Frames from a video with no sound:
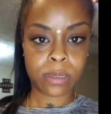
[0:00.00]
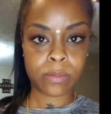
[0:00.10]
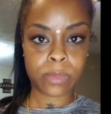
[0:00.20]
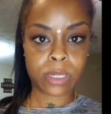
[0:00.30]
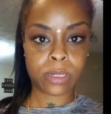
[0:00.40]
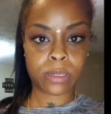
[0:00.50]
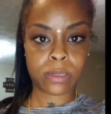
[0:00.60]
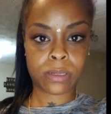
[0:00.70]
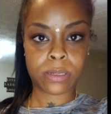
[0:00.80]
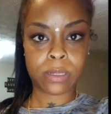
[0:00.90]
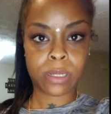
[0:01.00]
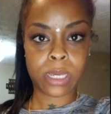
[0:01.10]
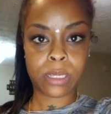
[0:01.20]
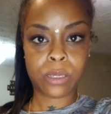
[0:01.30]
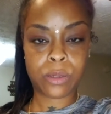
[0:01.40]
I'm gonna
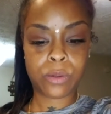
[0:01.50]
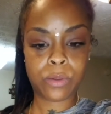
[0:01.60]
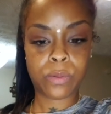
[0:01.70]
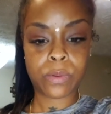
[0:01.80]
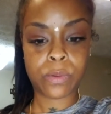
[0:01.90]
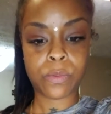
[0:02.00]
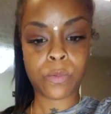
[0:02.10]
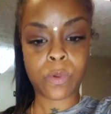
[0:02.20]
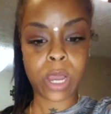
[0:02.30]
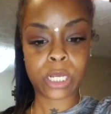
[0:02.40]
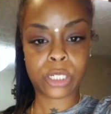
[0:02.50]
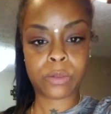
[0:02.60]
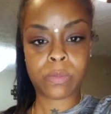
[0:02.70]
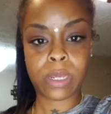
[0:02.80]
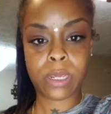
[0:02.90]
let you
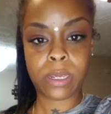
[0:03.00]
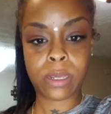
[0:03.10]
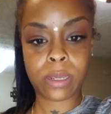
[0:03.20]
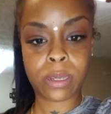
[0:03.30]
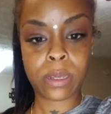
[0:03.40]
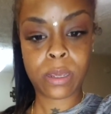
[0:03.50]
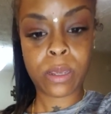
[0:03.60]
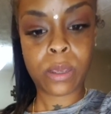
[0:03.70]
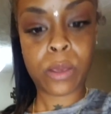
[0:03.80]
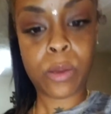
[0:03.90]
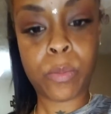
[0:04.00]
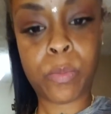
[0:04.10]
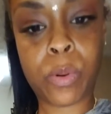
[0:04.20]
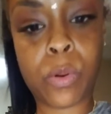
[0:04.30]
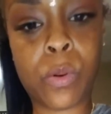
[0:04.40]
watch me
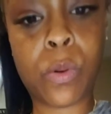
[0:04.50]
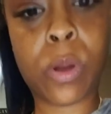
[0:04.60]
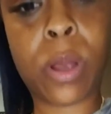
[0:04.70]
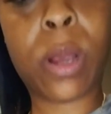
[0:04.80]
pour